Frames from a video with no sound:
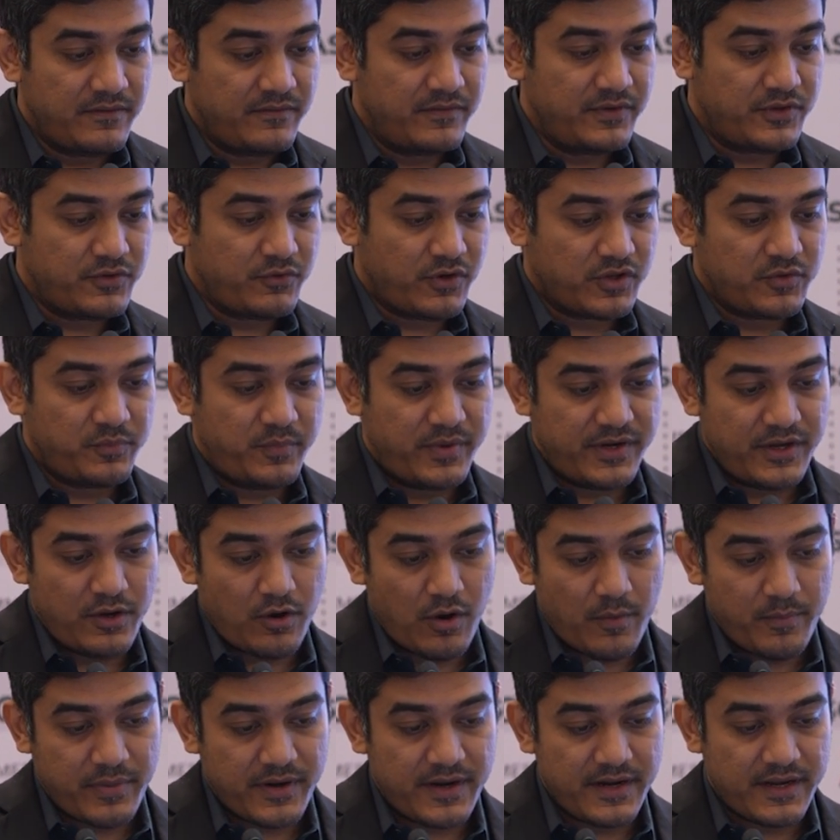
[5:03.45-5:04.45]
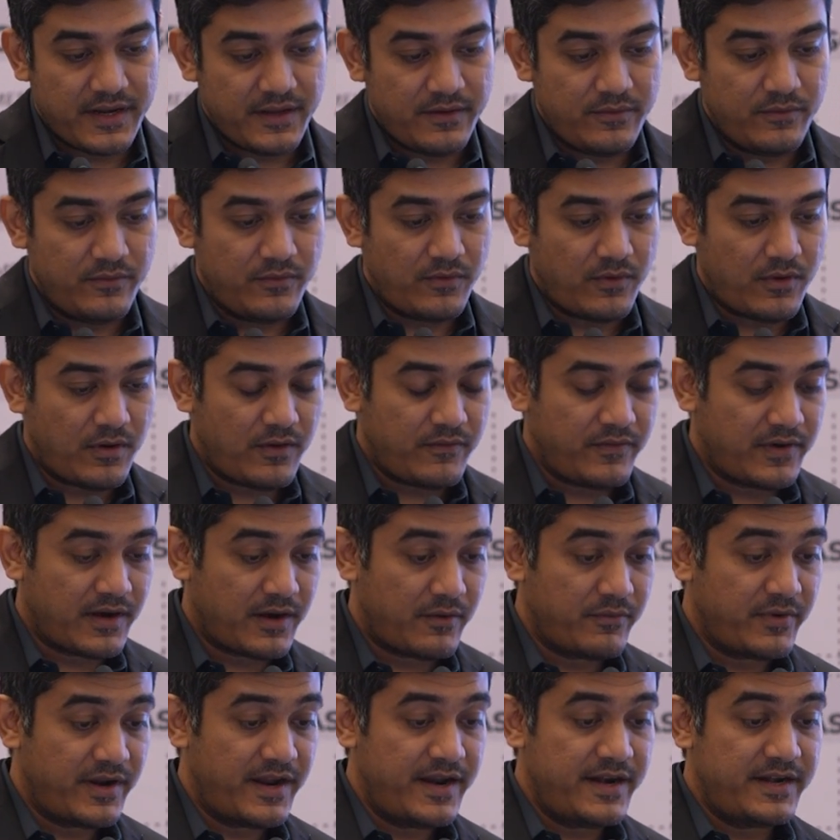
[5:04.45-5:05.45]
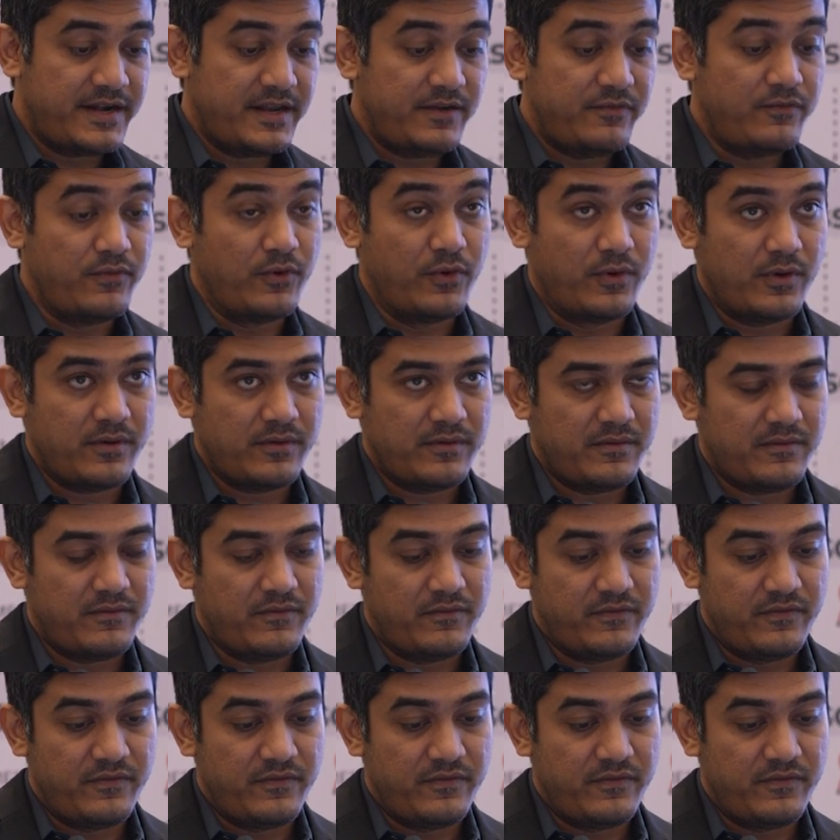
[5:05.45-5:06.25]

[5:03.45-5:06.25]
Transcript: which was pre-operative of around 84,